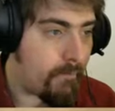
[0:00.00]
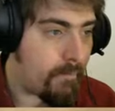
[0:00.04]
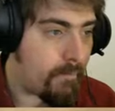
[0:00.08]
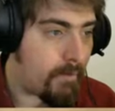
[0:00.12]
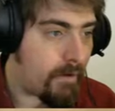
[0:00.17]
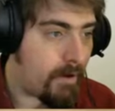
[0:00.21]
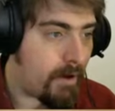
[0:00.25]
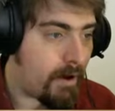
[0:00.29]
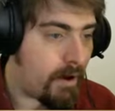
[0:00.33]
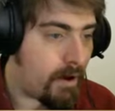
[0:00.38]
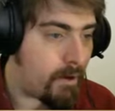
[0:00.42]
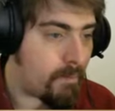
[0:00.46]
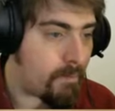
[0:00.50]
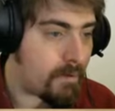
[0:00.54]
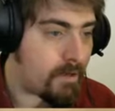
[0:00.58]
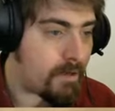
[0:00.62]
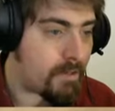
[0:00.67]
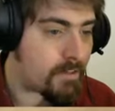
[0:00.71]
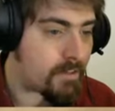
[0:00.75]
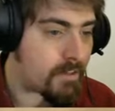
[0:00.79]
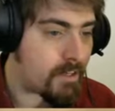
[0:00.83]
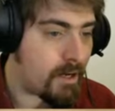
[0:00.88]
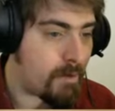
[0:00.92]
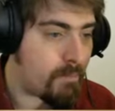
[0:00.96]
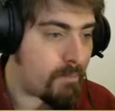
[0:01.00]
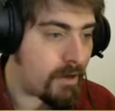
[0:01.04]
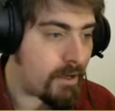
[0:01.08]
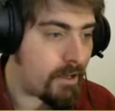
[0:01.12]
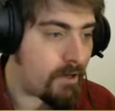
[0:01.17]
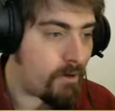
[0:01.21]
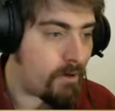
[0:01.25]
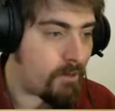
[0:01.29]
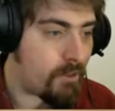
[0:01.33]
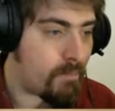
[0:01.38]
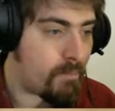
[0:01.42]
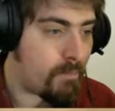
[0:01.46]
Harbies coming
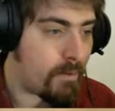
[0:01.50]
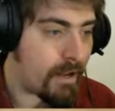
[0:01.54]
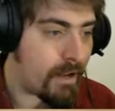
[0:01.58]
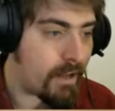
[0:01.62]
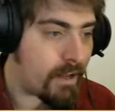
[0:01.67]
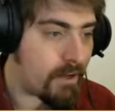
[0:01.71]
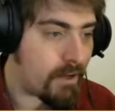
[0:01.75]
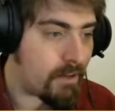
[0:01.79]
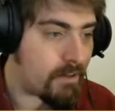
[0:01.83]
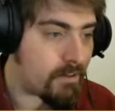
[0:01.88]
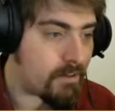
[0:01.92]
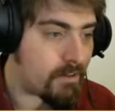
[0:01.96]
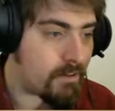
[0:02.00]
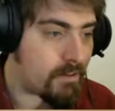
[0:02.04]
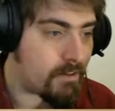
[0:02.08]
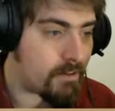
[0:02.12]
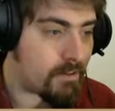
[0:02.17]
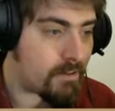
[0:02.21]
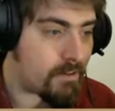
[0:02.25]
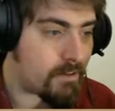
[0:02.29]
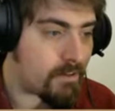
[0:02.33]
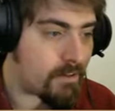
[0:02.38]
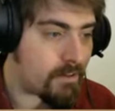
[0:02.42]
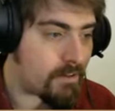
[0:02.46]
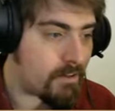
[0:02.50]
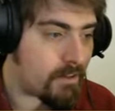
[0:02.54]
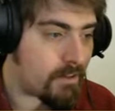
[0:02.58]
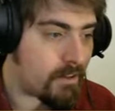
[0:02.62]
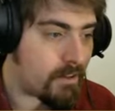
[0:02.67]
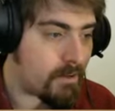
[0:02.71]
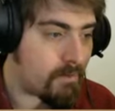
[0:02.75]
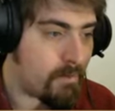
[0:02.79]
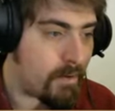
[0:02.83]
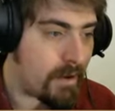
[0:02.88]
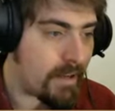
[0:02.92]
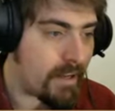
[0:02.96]
in on the Mega.
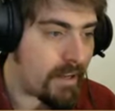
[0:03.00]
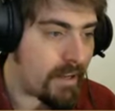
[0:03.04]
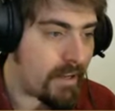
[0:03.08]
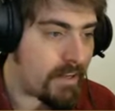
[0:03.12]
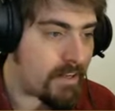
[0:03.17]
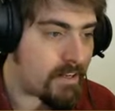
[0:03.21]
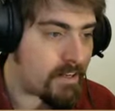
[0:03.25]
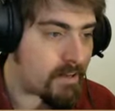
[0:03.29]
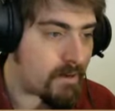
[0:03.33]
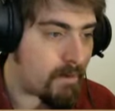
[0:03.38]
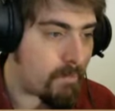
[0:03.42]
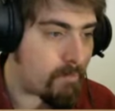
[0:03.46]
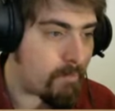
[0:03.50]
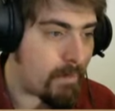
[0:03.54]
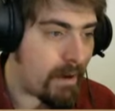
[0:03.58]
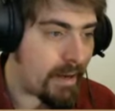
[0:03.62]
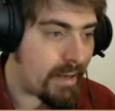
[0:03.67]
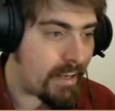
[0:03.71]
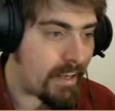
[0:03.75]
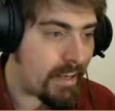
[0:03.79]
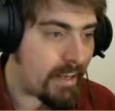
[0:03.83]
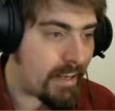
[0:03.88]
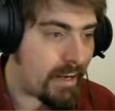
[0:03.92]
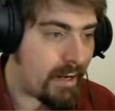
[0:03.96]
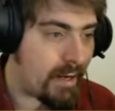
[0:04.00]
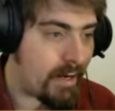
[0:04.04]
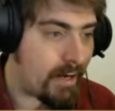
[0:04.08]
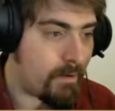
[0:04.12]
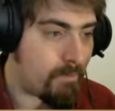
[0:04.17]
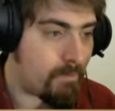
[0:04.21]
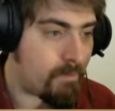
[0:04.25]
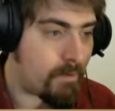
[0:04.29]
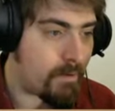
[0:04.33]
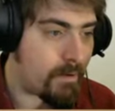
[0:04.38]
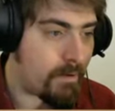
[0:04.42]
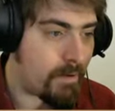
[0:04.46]
The Mega is backing
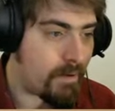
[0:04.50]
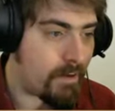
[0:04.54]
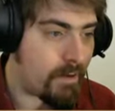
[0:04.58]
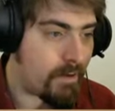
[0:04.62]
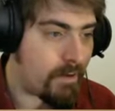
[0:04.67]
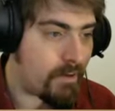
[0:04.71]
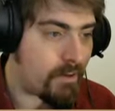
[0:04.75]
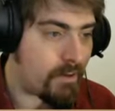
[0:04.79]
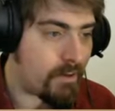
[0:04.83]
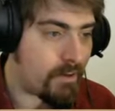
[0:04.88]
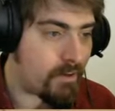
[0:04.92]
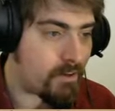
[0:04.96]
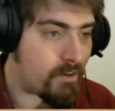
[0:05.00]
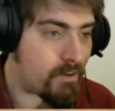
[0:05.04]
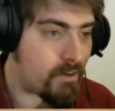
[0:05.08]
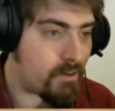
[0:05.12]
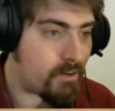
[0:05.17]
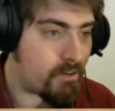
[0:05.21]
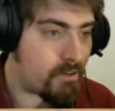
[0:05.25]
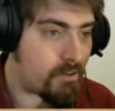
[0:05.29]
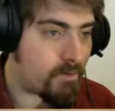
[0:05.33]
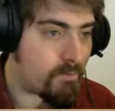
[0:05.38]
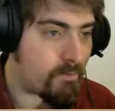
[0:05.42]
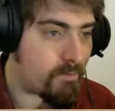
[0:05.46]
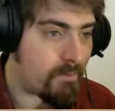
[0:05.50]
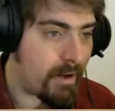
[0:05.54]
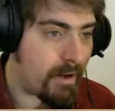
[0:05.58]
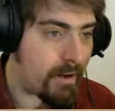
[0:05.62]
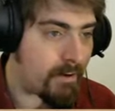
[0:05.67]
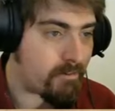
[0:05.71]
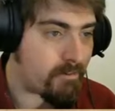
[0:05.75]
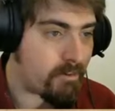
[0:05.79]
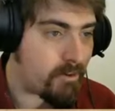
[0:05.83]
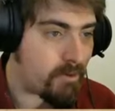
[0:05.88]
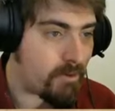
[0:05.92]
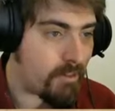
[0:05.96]
up. Good
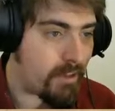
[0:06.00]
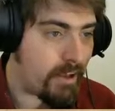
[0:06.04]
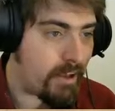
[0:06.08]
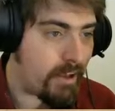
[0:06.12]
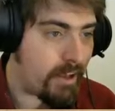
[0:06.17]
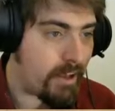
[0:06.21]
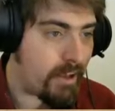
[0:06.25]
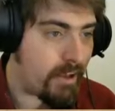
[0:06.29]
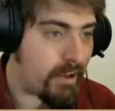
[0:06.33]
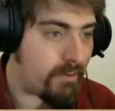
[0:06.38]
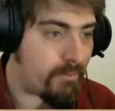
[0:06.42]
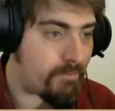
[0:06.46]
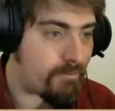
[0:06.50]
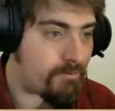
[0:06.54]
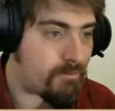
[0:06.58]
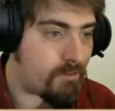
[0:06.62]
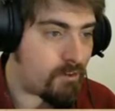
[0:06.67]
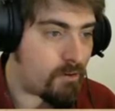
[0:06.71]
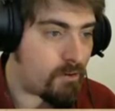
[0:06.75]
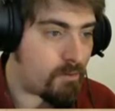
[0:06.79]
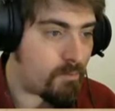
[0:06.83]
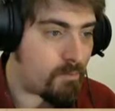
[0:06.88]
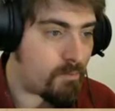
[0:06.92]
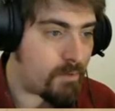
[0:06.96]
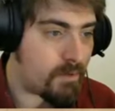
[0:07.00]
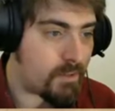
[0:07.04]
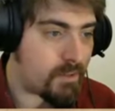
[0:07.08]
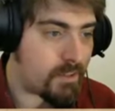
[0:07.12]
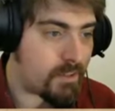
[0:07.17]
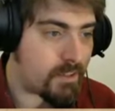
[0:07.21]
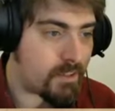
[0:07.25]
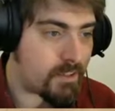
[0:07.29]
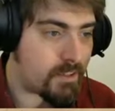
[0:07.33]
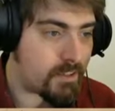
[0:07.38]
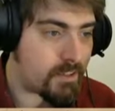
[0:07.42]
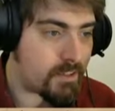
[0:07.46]
micro there from
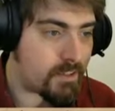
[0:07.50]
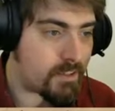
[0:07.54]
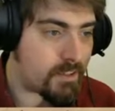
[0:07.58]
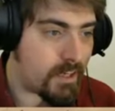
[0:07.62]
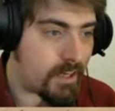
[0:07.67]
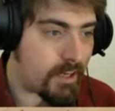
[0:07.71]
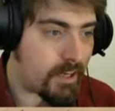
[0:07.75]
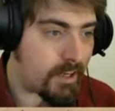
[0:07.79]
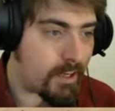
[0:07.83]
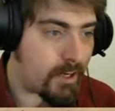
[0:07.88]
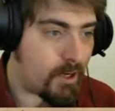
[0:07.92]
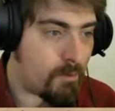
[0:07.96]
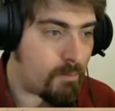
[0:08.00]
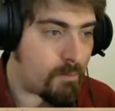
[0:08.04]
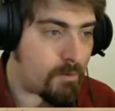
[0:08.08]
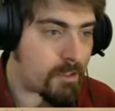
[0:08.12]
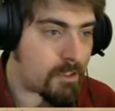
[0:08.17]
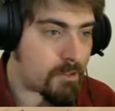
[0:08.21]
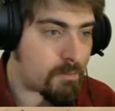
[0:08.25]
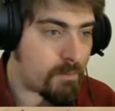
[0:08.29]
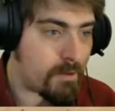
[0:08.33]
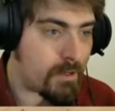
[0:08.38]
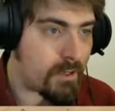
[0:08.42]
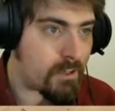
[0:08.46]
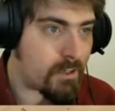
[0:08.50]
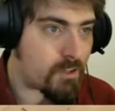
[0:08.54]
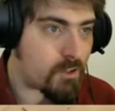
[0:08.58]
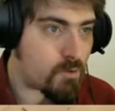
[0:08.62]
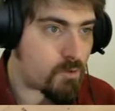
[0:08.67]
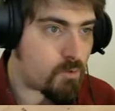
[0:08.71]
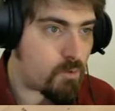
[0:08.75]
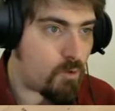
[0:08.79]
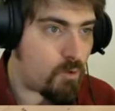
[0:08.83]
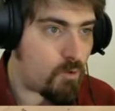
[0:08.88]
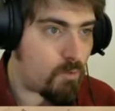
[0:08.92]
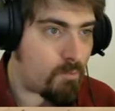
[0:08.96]
Psycho, but it's being
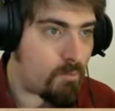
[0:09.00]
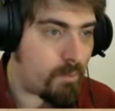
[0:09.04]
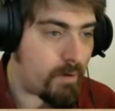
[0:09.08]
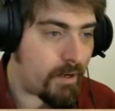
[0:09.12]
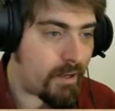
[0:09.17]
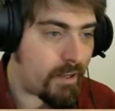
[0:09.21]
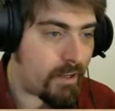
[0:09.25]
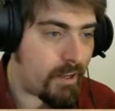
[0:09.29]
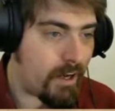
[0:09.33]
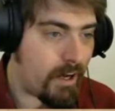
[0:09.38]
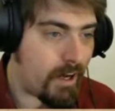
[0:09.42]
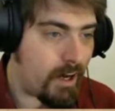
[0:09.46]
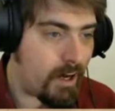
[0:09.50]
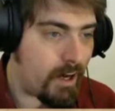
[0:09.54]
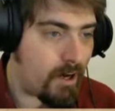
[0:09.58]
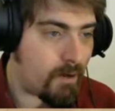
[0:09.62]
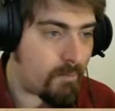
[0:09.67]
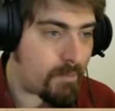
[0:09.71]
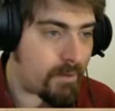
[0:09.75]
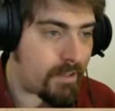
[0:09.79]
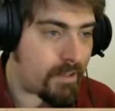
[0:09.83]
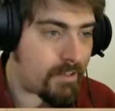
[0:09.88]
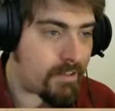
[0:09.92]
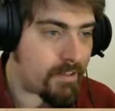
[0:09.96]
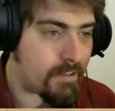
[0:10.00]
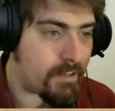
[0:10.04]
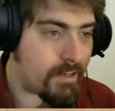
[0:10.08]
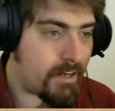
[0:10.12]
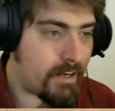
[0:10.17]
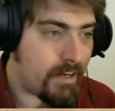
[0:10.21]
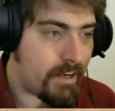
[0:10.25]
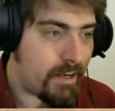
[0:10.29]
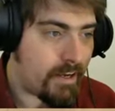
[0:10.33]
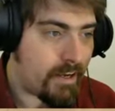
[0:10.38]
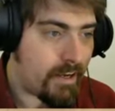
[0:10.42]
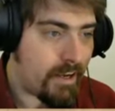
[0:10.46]
swarmed by Harbies.
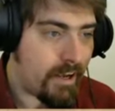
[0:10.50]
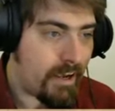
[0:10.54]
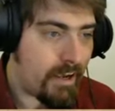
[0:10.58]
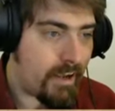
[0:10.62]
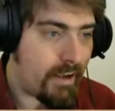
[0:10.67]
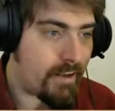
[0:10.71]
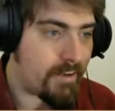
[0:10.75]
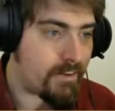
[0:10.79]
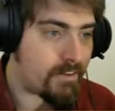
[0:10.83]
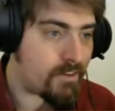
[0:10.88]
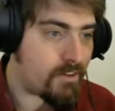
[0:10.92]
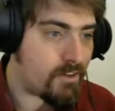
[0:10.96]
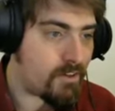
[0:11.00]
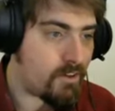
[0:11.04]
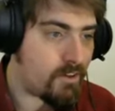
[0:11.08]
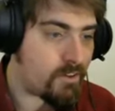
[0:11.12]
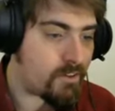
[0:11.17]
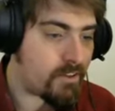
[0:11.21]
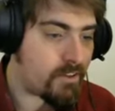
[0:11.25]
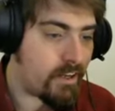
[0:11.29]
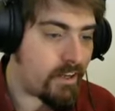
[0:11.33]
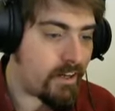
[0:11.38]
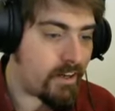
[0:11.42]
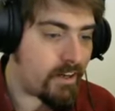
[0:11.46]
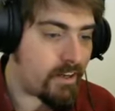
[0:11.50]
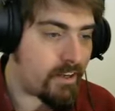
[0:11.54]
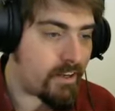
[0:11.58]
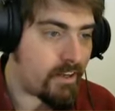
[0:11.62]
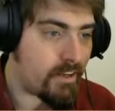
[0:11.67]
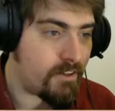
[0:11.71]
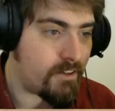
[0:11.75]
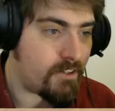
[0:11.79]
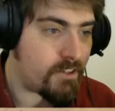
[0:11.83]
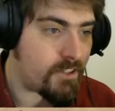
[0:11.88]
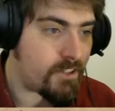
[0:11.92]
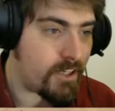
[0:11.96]
It's got a
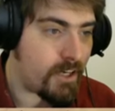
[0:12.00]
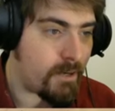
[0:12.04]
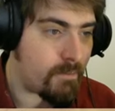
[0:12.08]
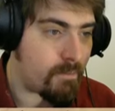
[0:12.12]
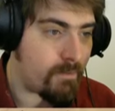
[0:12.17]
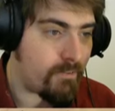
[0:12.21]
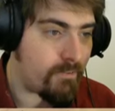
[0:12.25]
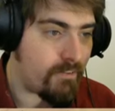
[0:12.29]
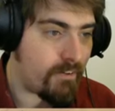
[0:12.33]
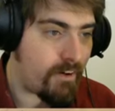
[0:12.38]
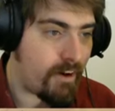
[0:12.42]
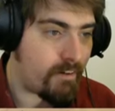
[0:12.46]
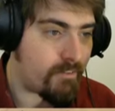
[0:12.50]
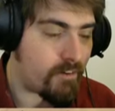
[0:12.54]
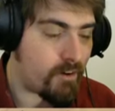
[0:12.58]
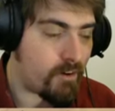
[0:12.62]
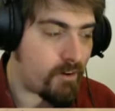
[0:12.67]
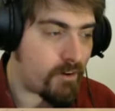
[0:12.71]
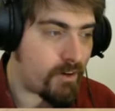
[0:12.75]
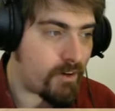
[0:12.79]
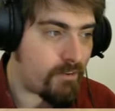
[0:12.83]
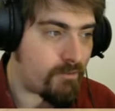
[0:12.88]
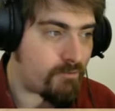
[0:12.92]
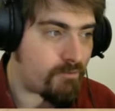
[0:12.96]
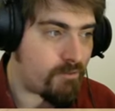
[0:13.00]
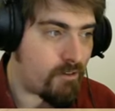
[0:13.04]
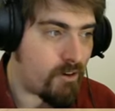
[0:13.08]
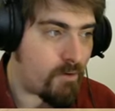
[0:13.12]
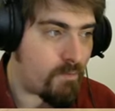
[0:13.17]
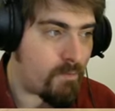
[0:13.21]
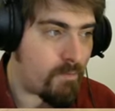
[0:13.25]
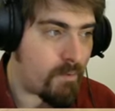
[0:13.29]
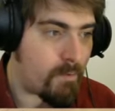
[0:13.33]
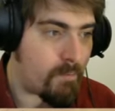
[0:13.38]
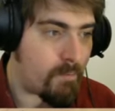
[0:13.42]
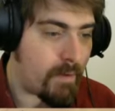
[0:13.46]
gunship firing on it
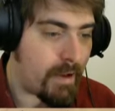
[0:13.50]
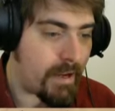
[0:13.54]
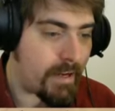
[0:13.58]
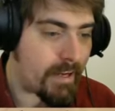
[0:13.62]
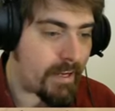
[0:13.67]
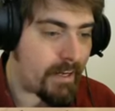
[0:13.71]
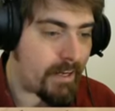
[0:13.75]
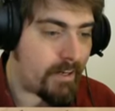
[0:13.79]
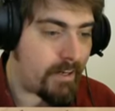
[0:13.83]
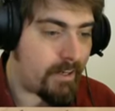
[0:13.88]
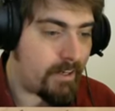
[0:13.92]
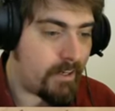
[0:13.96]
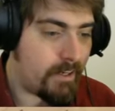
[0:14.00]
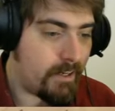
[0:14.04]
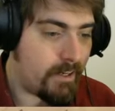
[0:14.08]
from Mega.